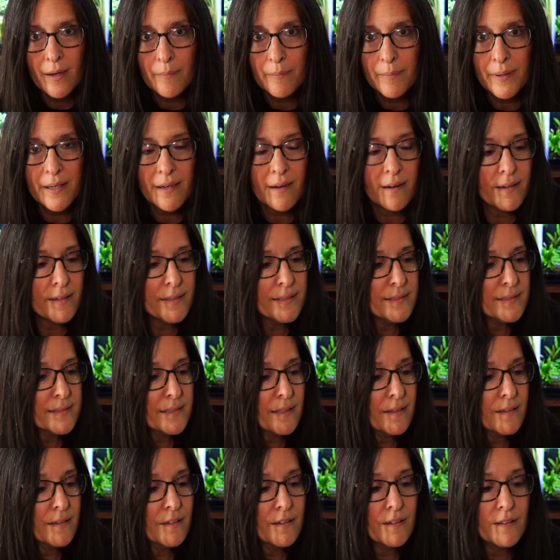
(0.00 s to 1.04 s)
because
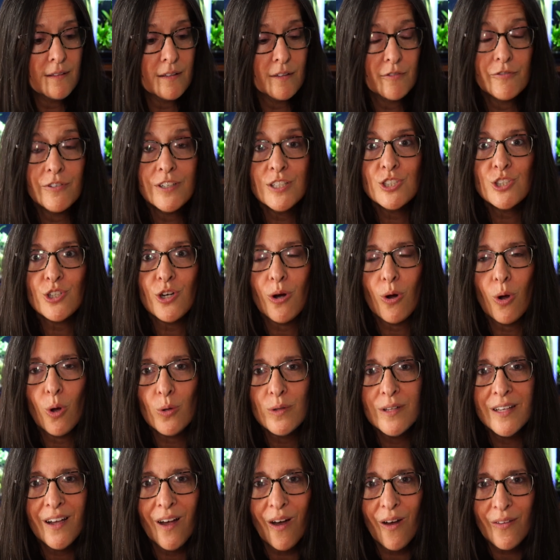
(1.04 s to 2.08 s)
the fish are
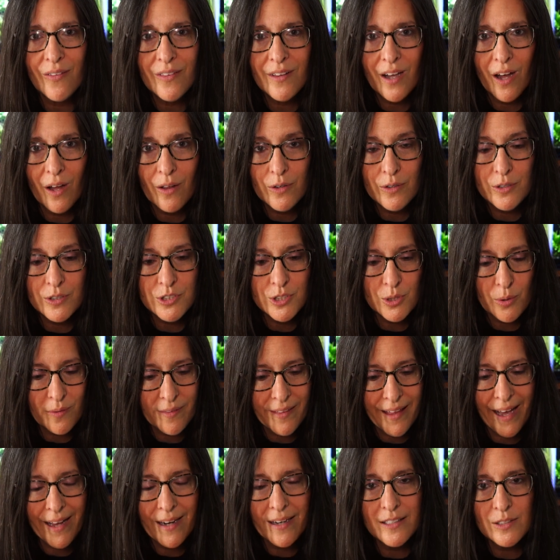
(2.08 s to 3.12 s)
holding all the colors, so
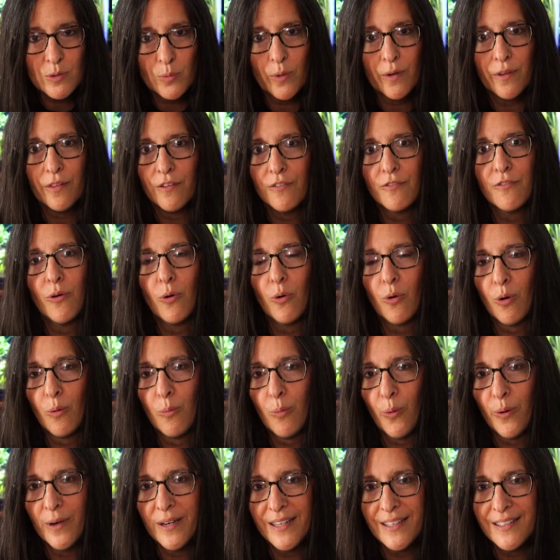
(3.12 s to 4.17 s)
that is where the focal
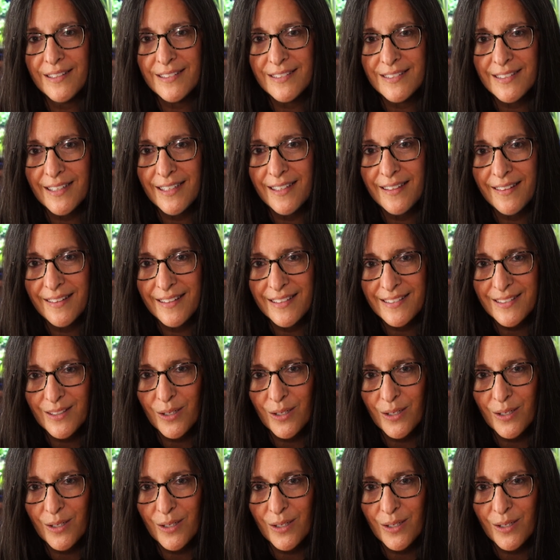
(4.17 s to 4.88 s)
point is in this